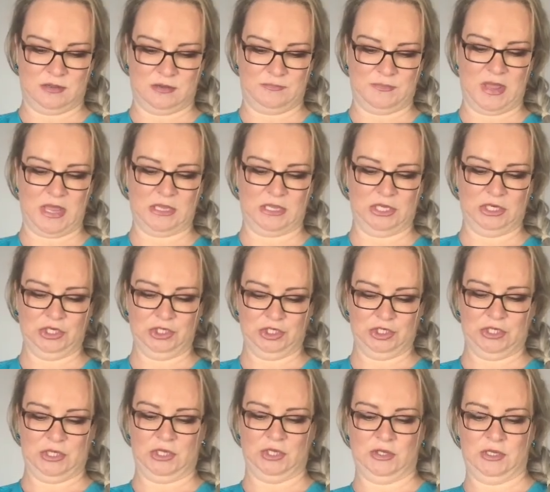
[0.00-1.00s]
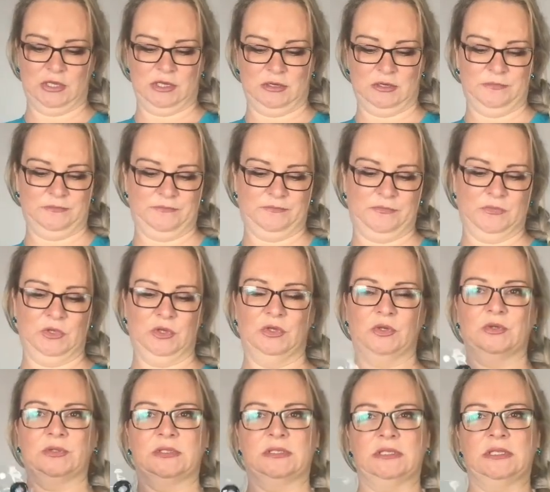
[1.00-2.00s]
package that you get it,
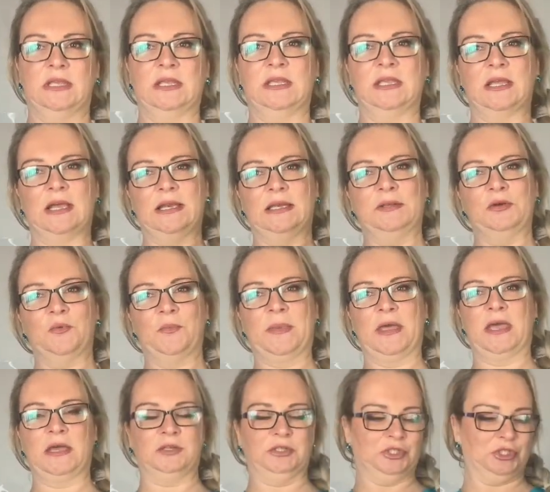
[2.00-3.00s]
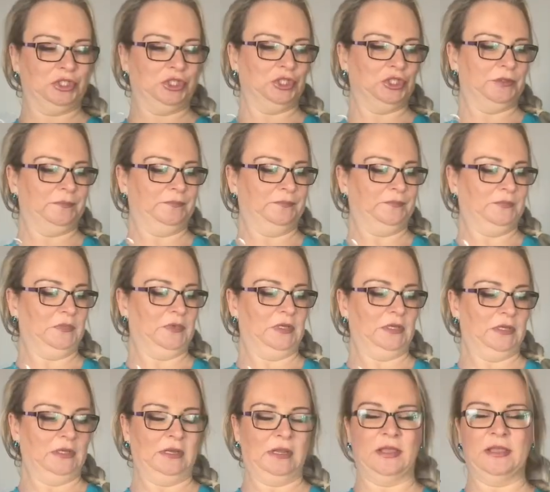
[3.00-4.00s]
you'll see a little pouch
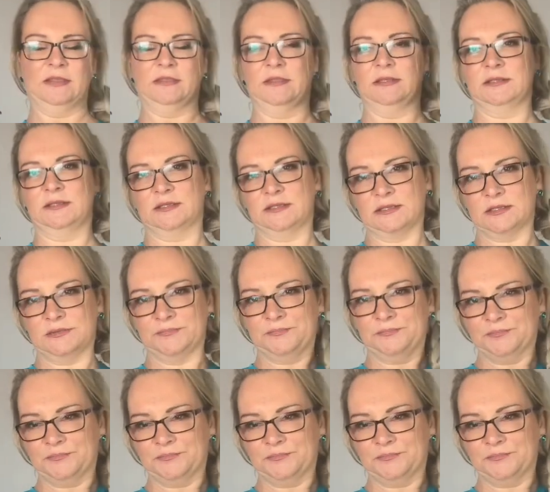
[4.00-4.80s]
like this.